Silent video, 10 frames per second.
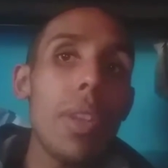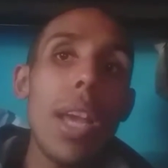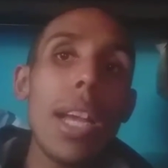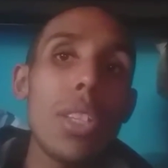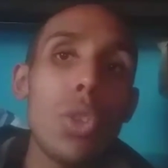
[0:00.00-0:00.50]

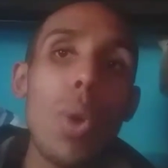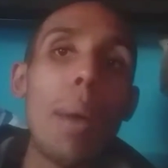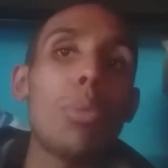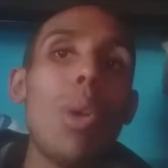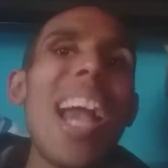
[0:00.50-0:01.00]
x2
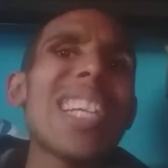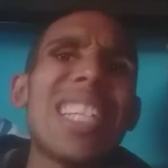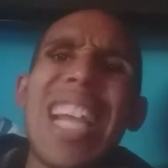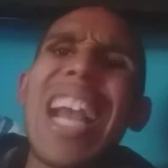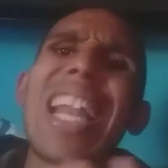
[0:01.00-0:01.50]
up to
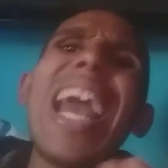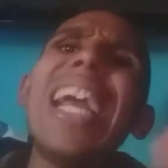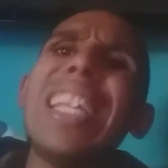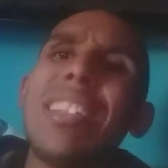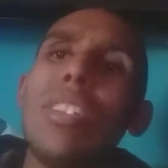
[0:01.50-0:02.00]
xn,
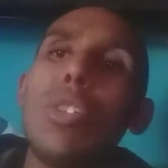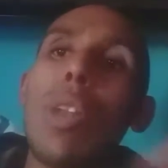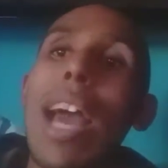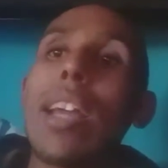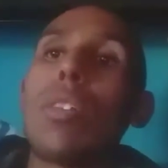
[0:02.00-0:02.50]
anything you
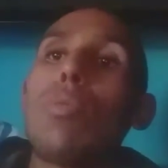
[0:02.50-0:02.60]
like.